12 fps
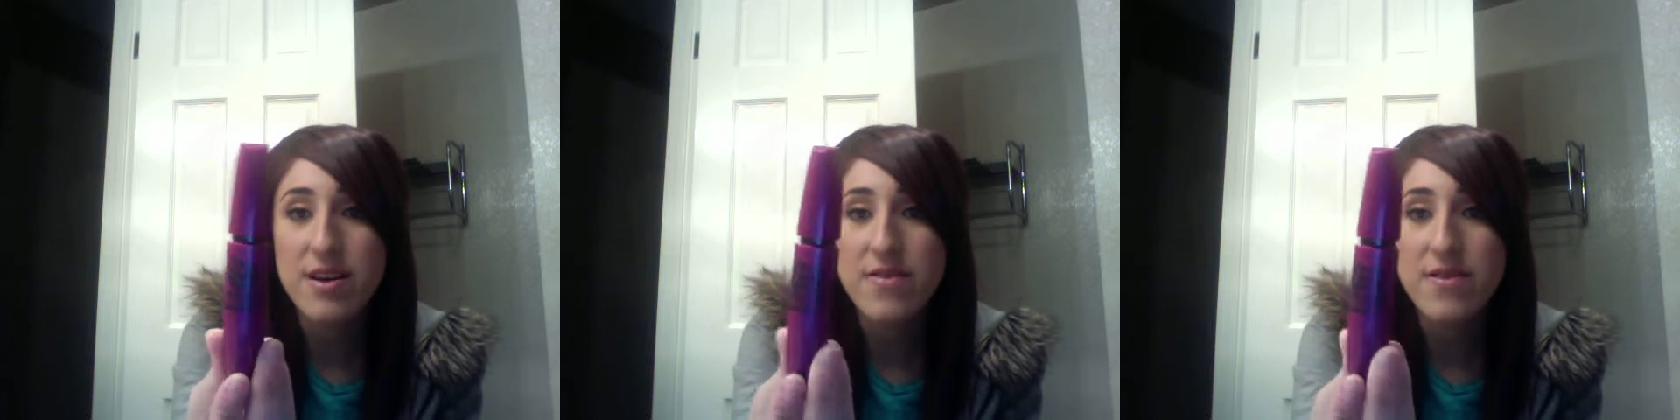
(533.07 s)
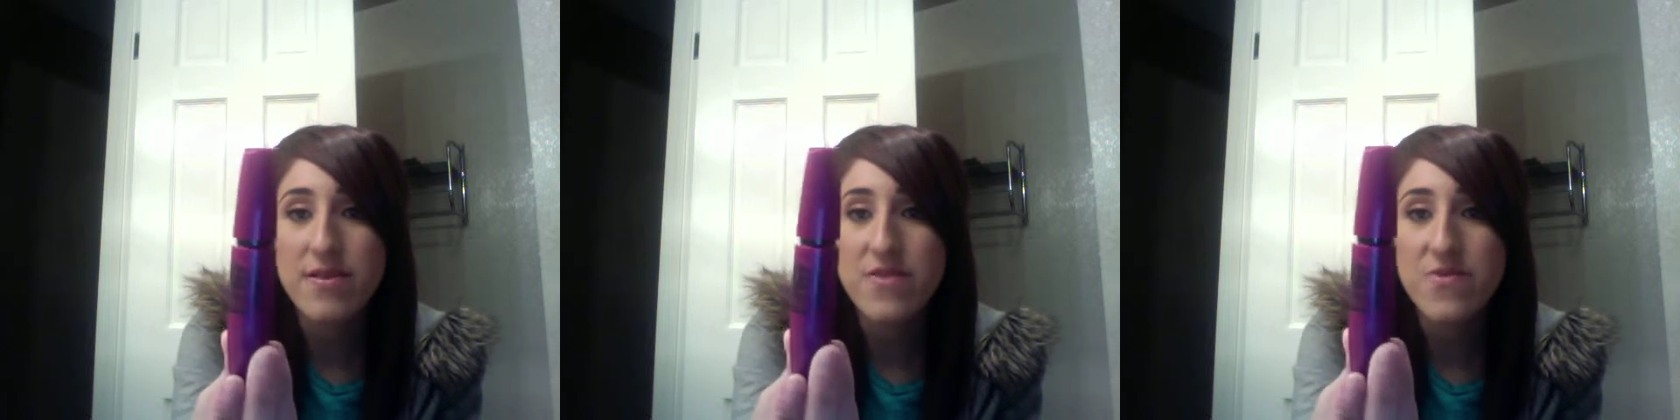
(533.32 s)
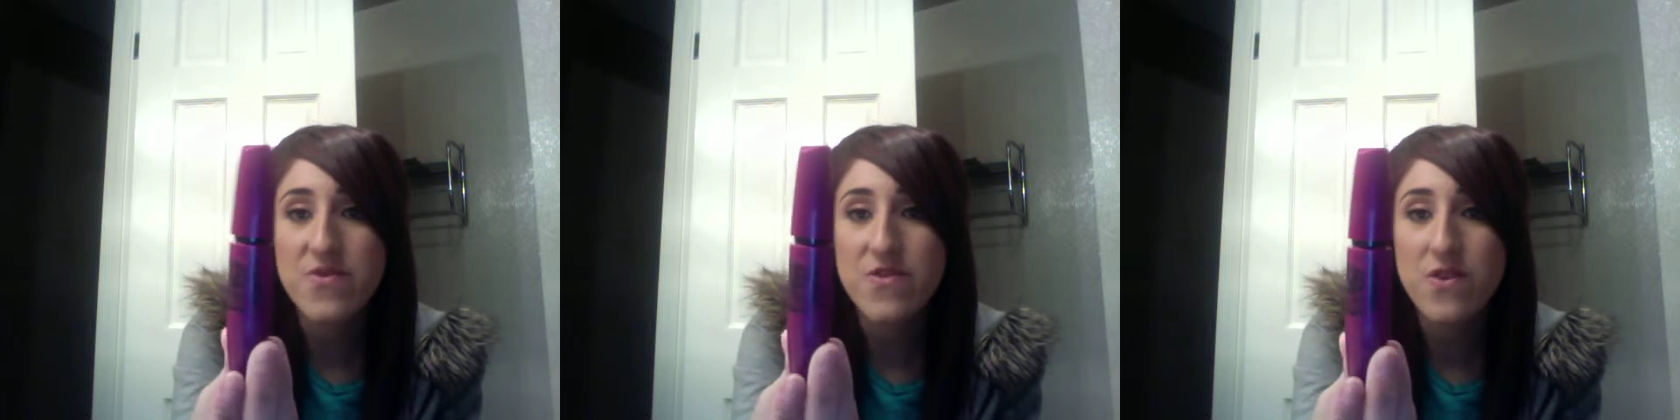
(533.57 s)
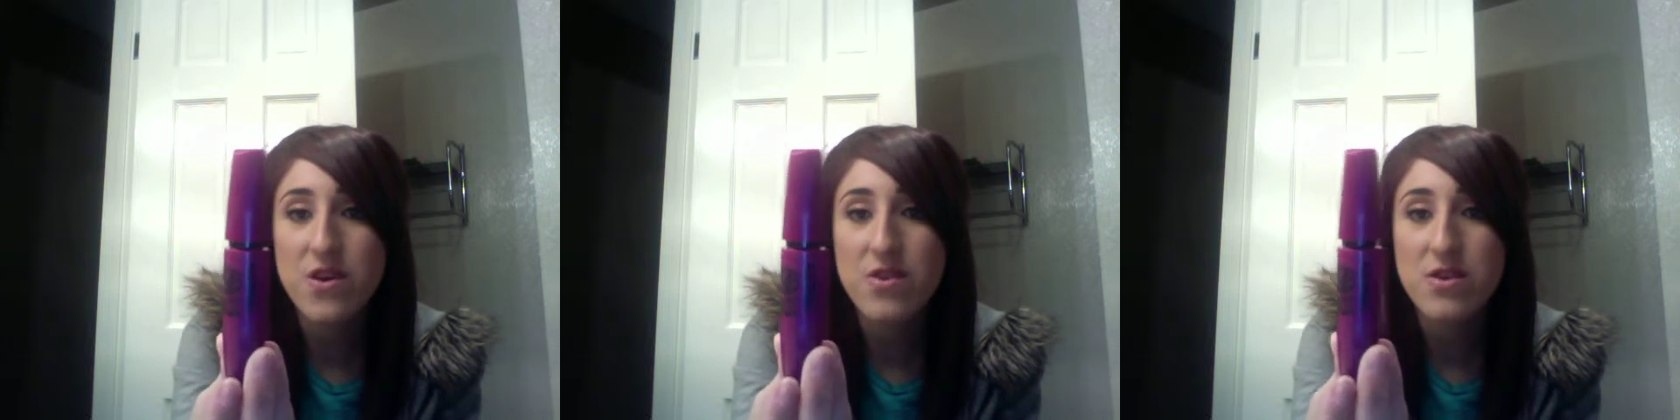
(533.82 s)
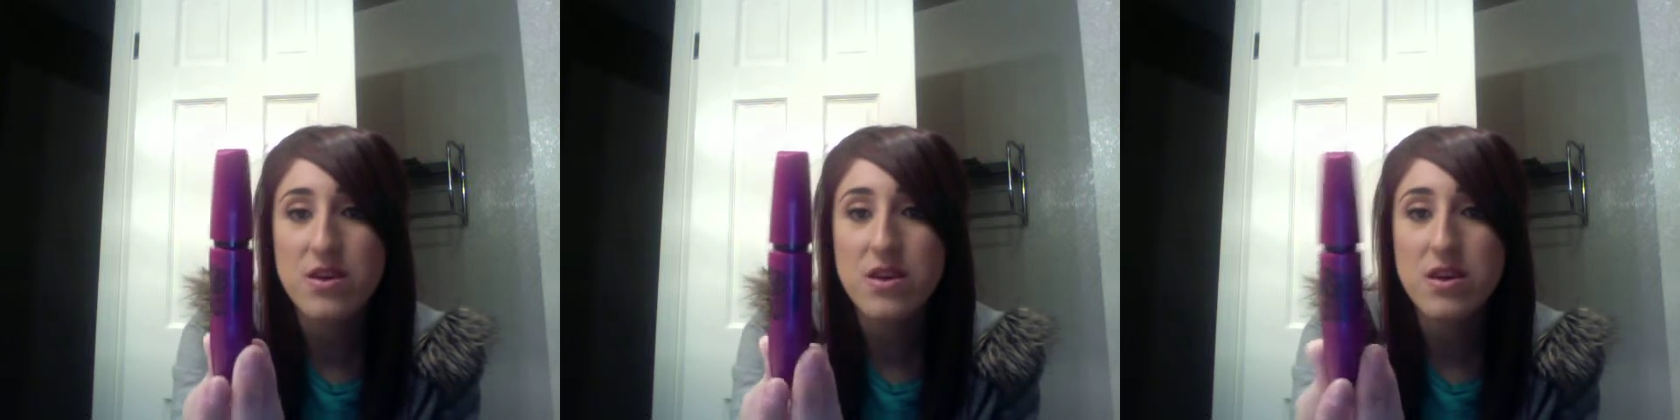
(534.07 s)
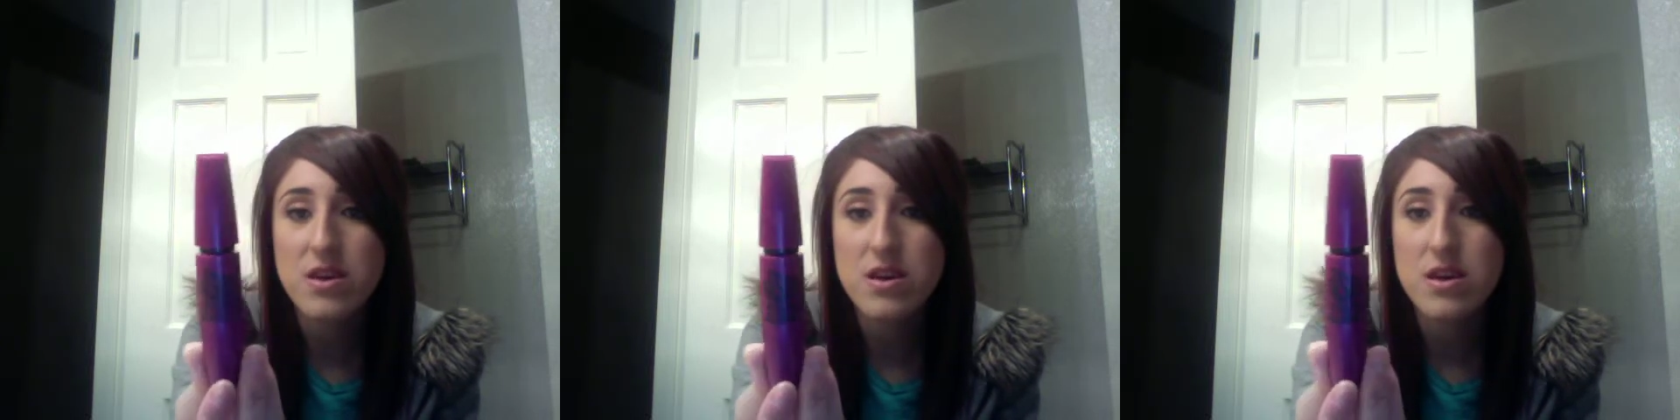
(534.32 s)
I think that's what you call
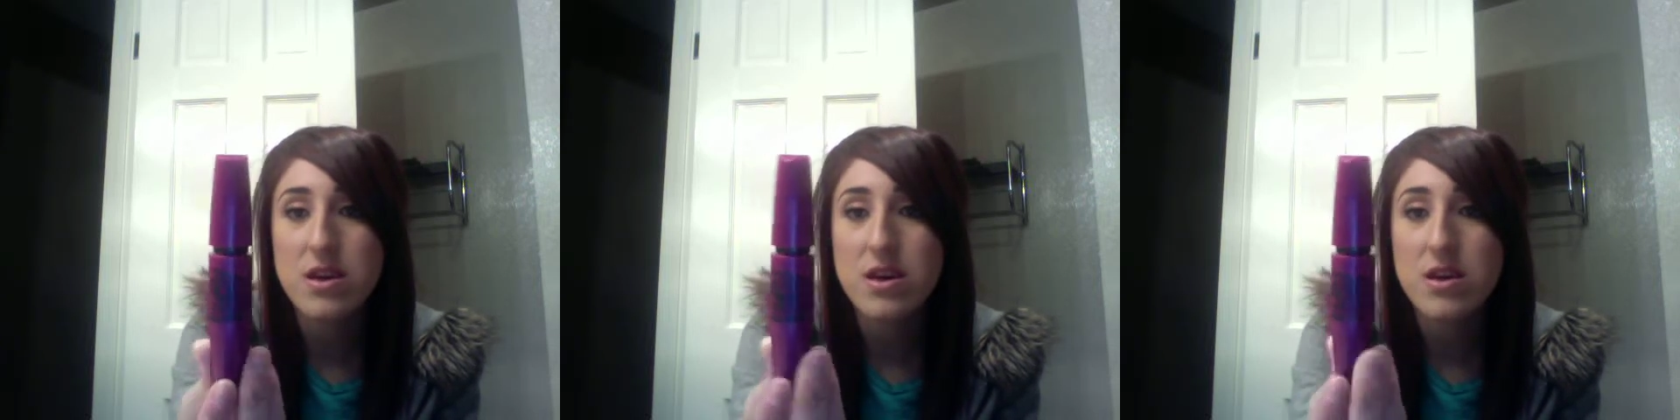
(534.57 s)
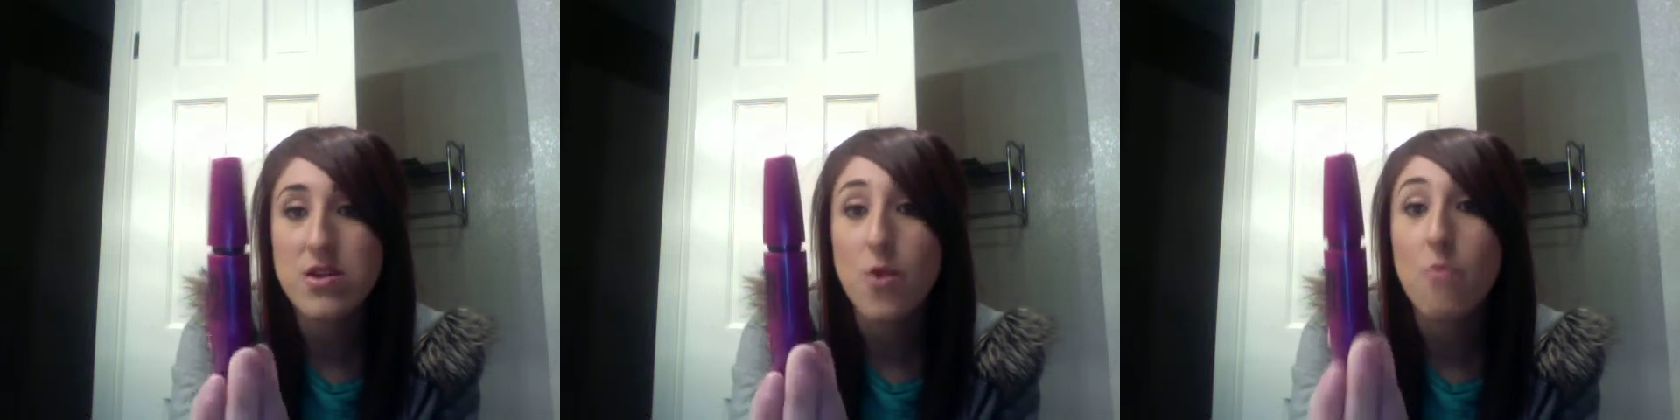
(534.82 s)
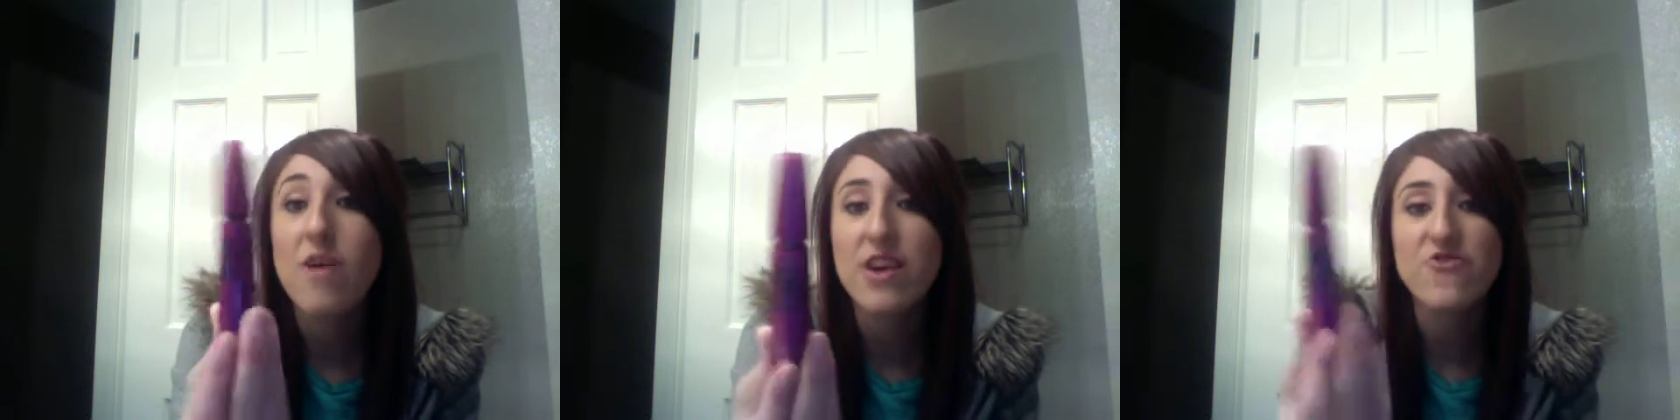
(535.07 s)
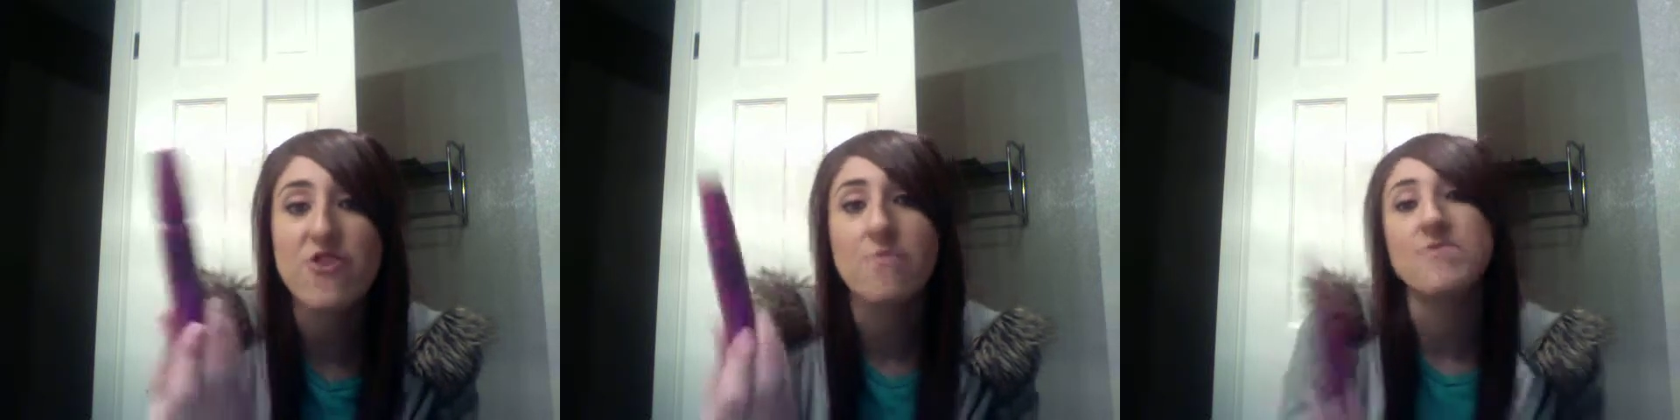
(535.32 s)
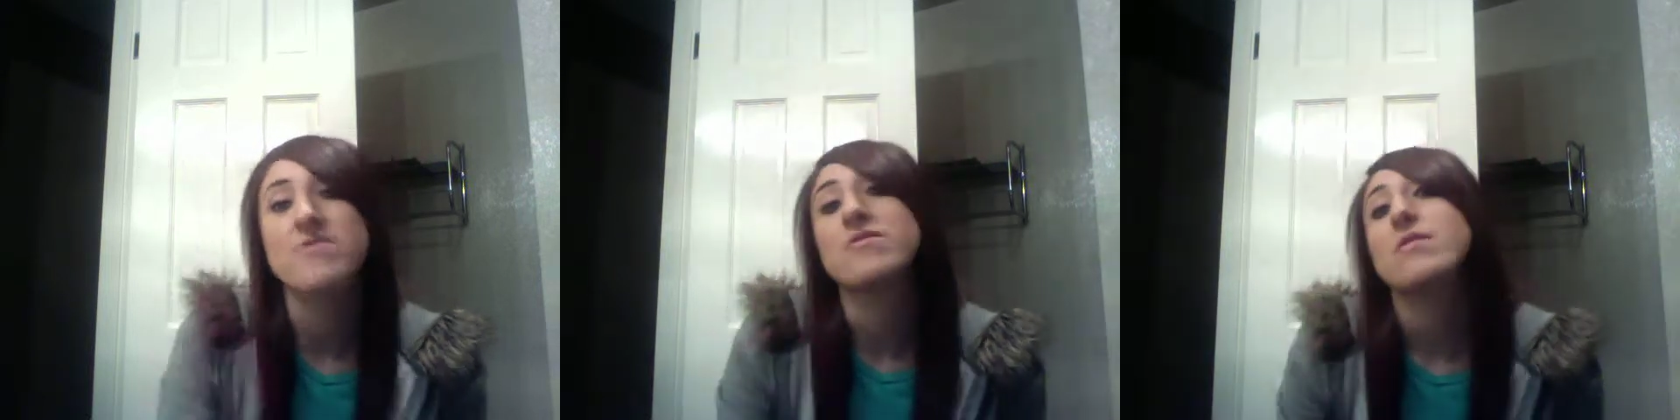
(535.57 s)
it. No, Black Drama.